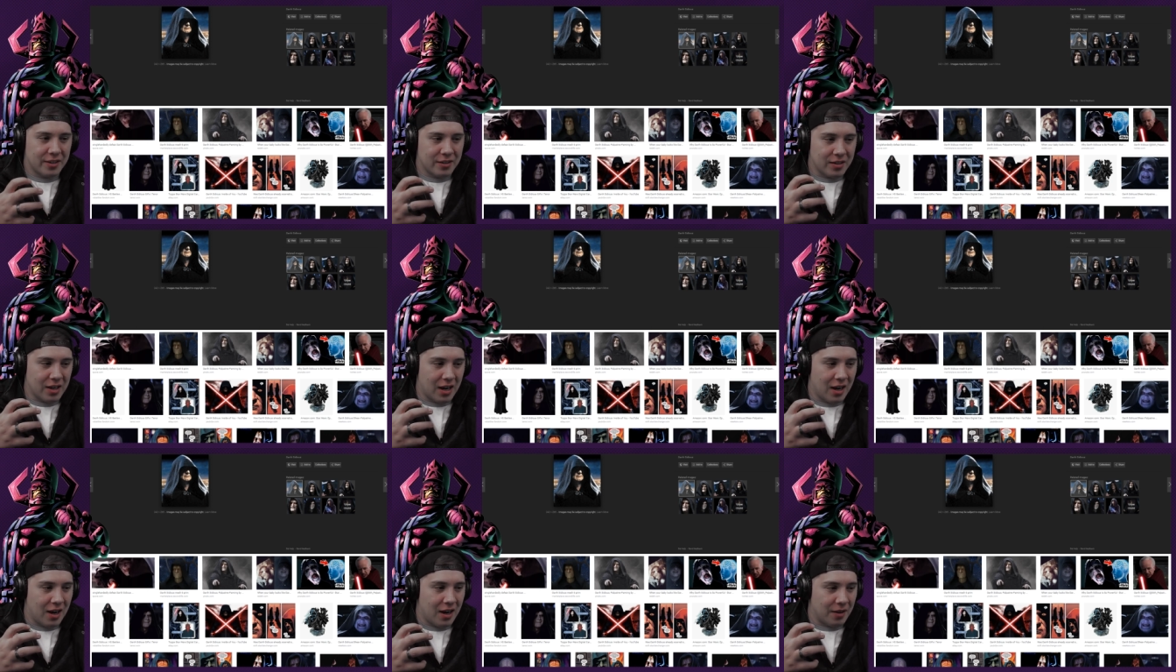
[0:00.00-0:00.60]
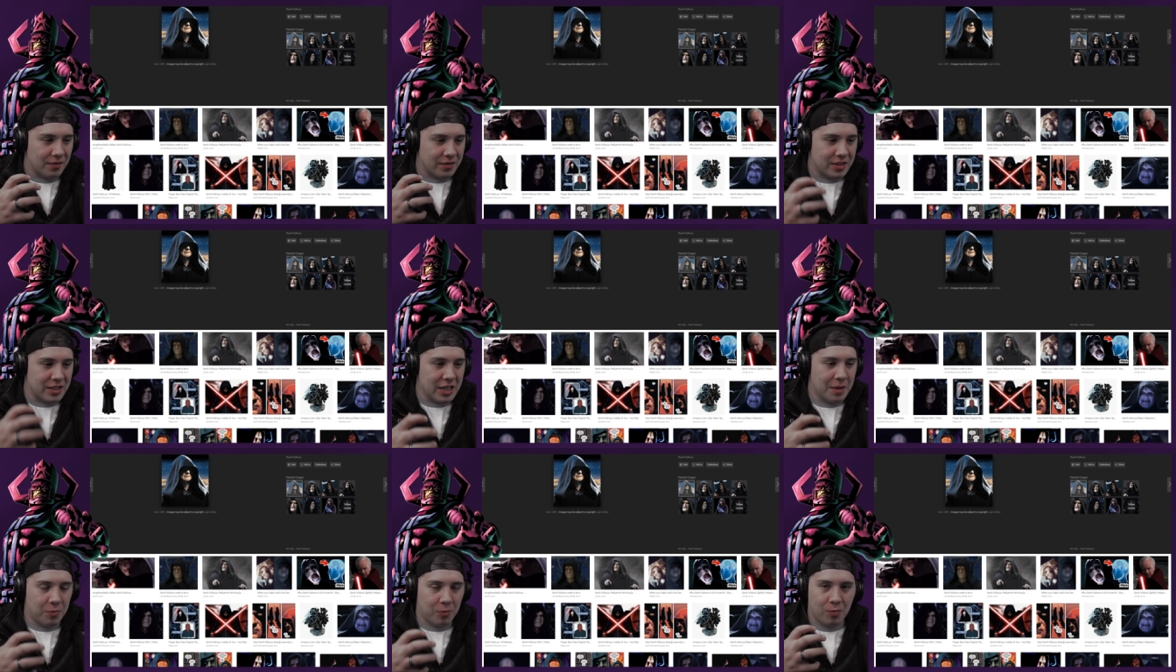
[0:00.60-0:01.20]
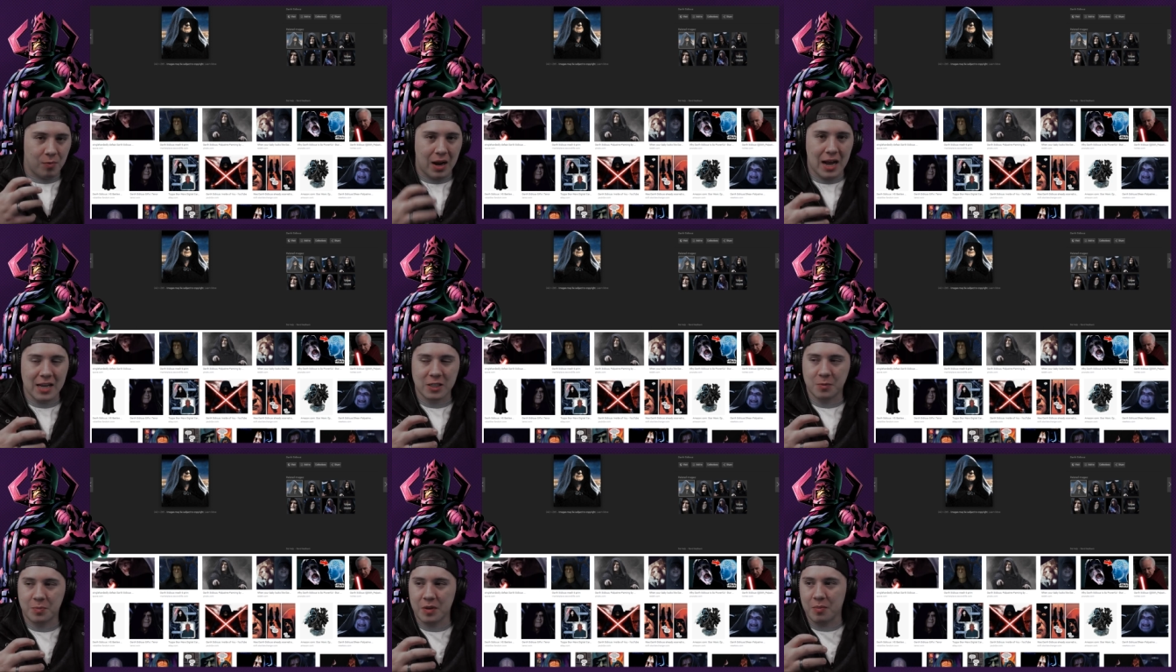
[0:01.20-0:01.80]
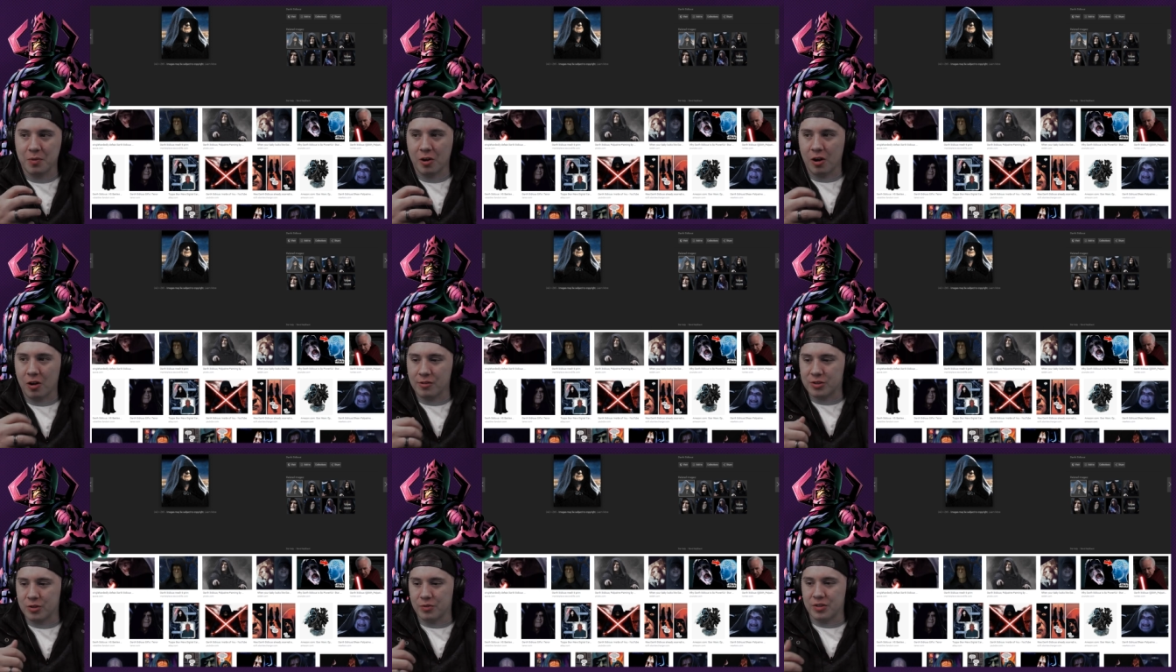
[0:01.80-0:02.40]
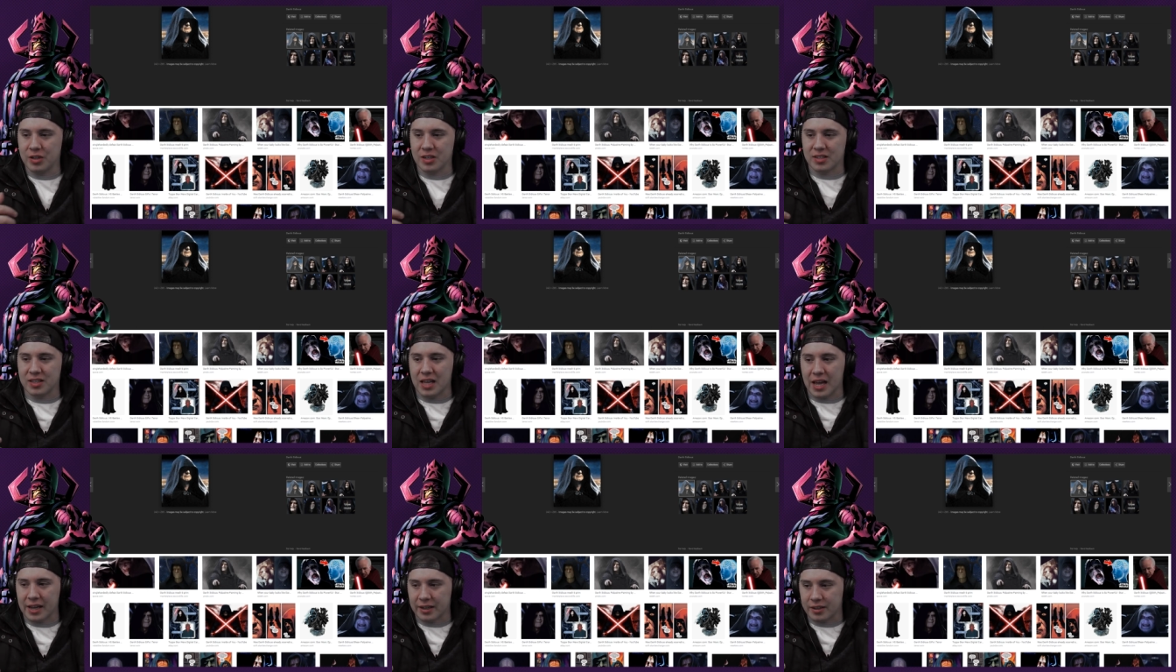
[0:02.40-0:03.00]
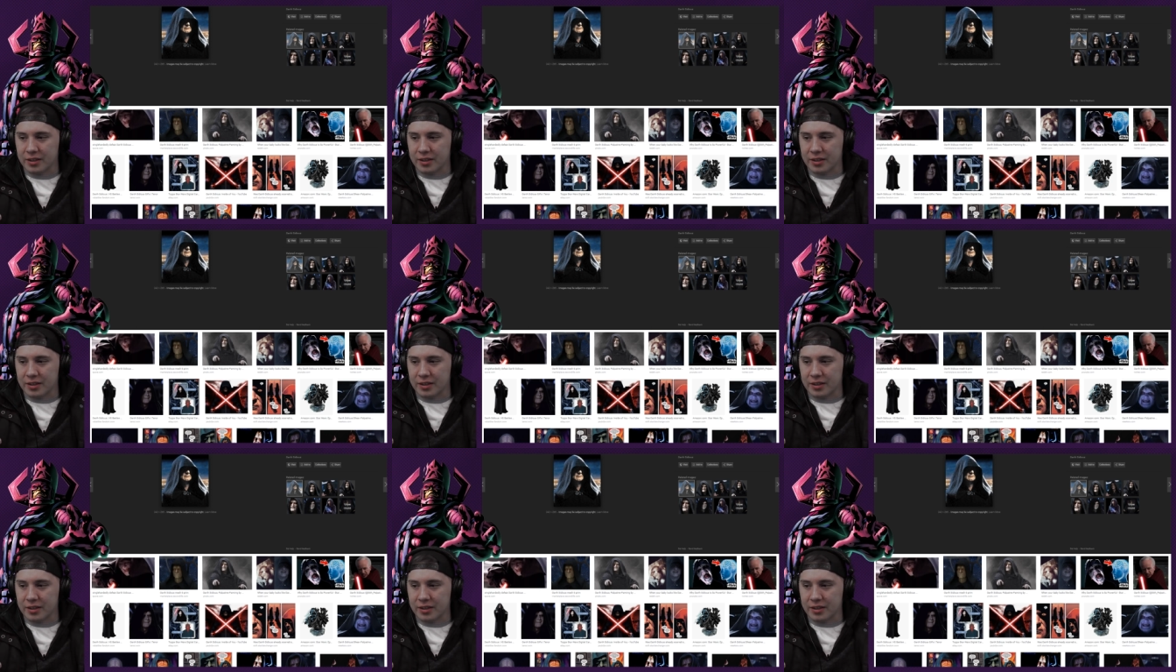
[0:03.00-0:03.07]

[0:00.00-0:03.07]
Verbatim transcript: uh deep, raspy, but also just like